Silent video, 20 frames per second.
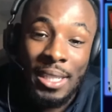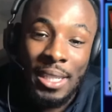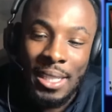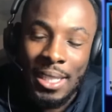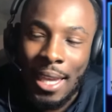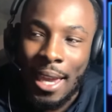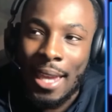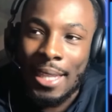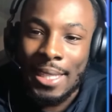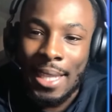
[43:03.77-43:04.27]
these
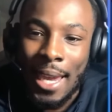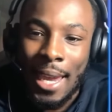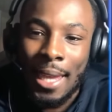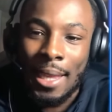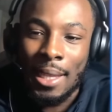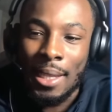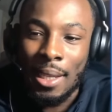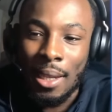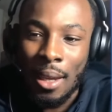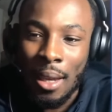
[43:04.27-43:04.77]
guys
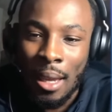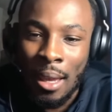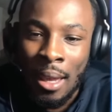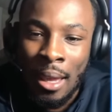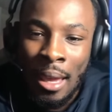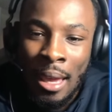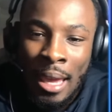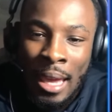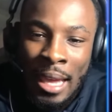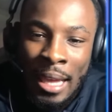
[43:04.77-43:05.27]
highly.
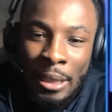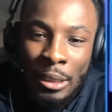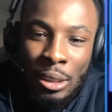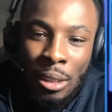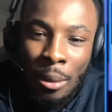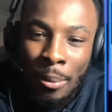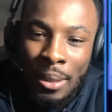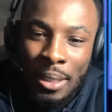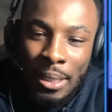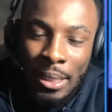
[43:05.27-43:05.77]

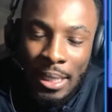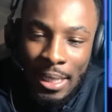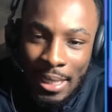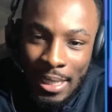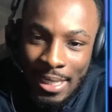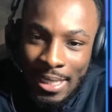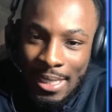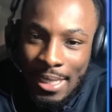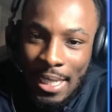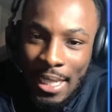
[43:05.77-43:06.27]

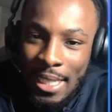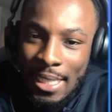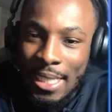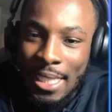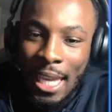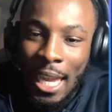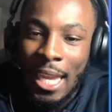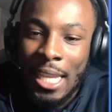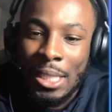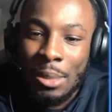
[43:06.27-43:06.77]
It's these
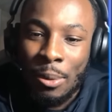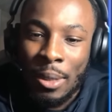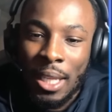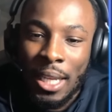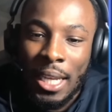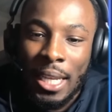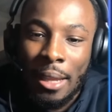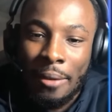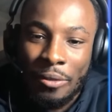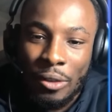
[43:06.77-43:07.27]
games where they're
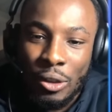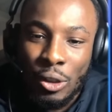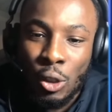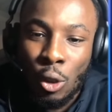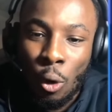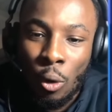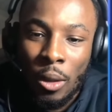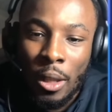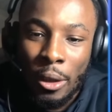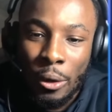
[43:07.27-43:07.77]
gonna have to
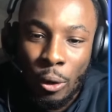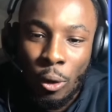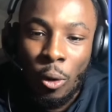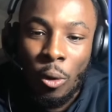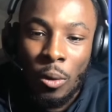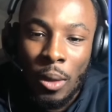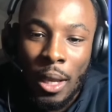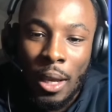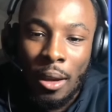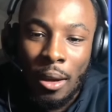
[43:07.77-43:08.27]
show
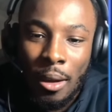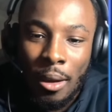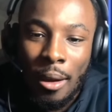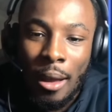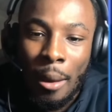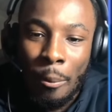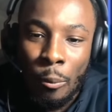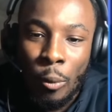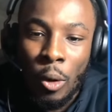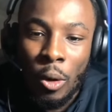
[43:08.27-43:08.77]

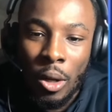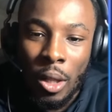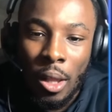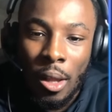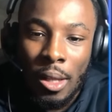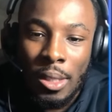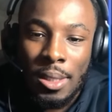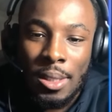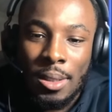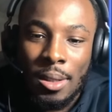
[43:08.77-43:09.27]
I'm world
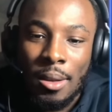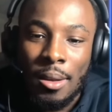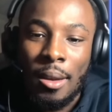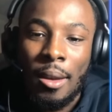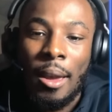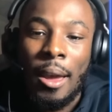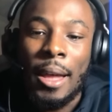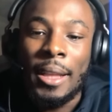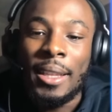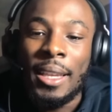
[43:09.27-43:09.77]
class.
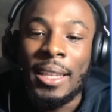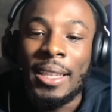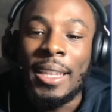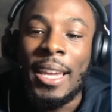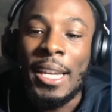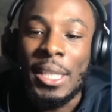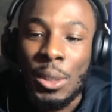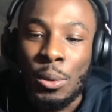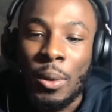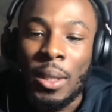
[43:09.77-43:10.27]
And then
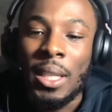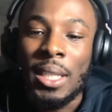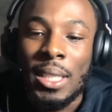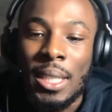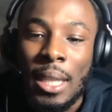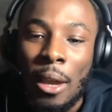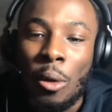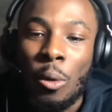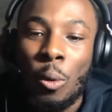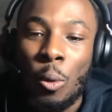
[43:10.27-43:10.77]
that's when it's
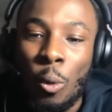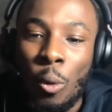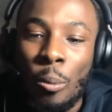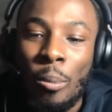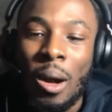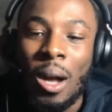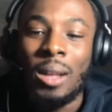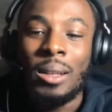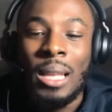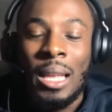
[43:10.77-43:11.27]
like, cool.
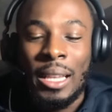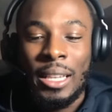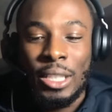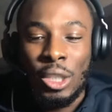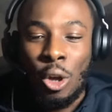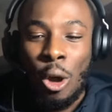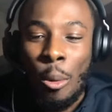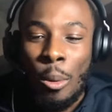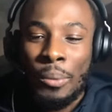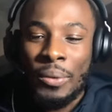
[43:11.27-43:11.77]
But there's a
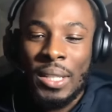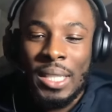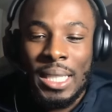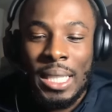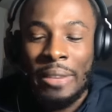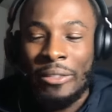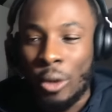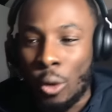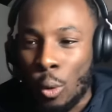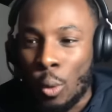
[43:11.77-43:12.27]
couple of these
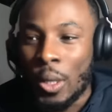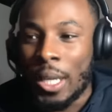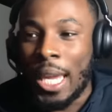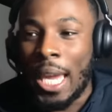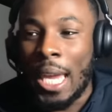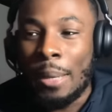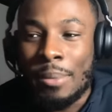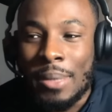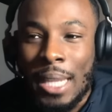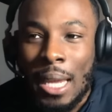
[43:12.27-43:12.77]
difficult
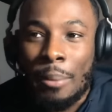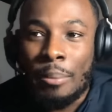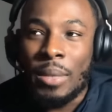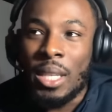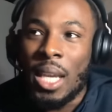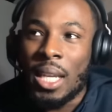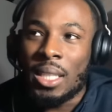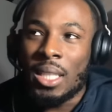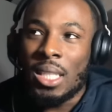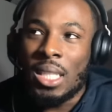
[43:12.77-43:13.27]
games that I'm
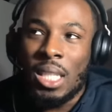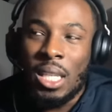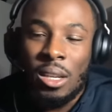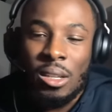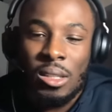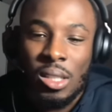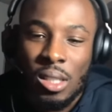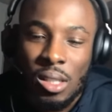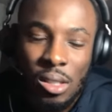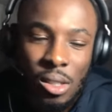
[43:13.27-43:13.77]
yet to see
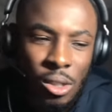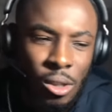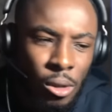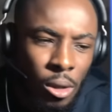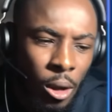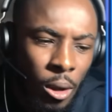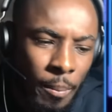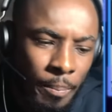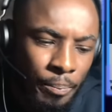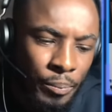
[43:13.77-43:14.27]
us
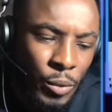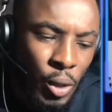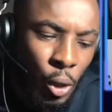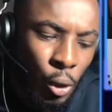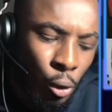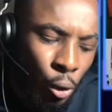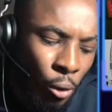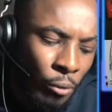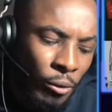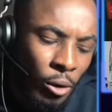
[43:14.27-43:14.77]

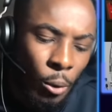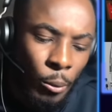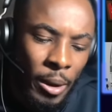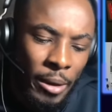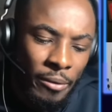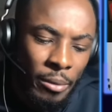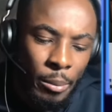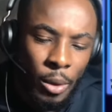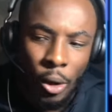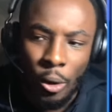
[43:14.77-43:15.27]
turn over away
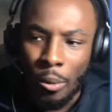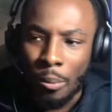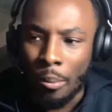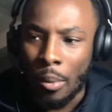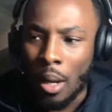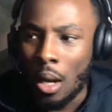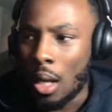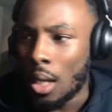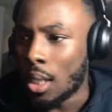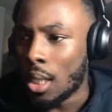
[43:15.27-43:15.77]
from home. Mm-hmm.
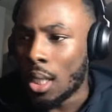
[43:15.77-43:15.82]
But